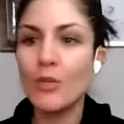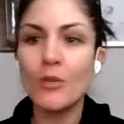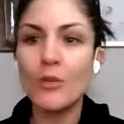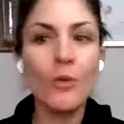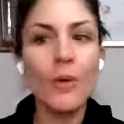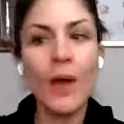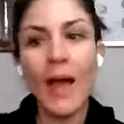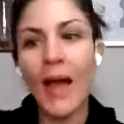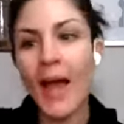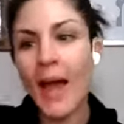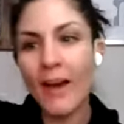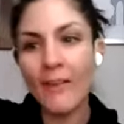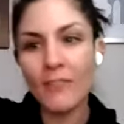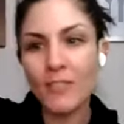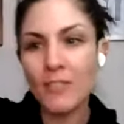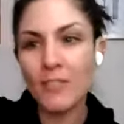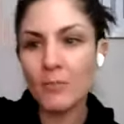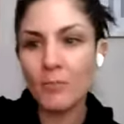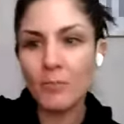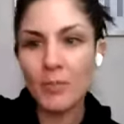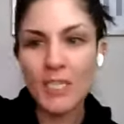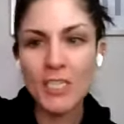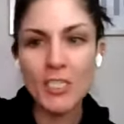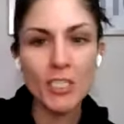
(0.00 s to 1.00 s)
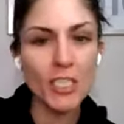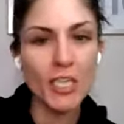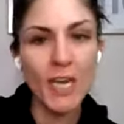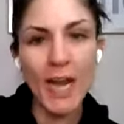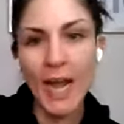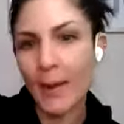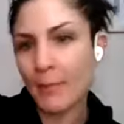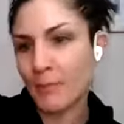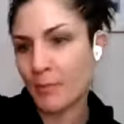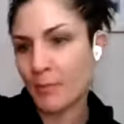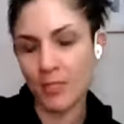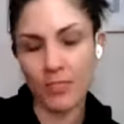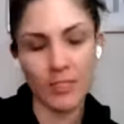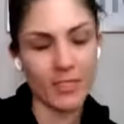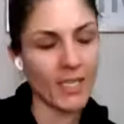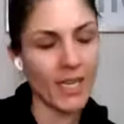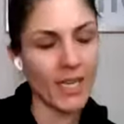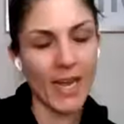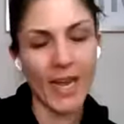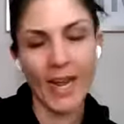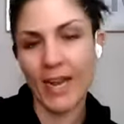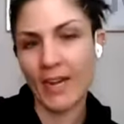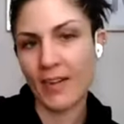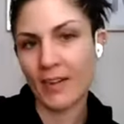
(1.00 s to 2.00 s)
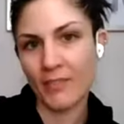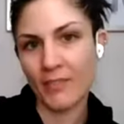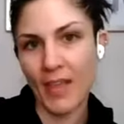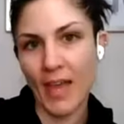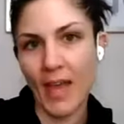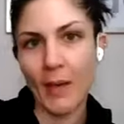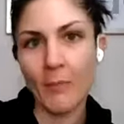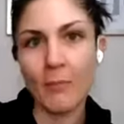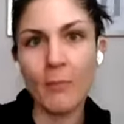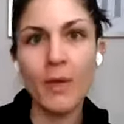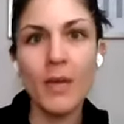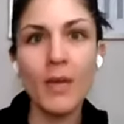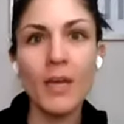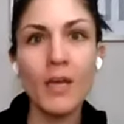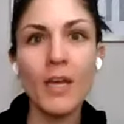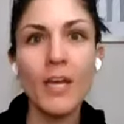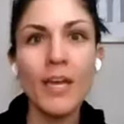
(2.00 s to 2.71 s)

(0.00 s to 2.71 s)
You don't have to be chapters ahead of them.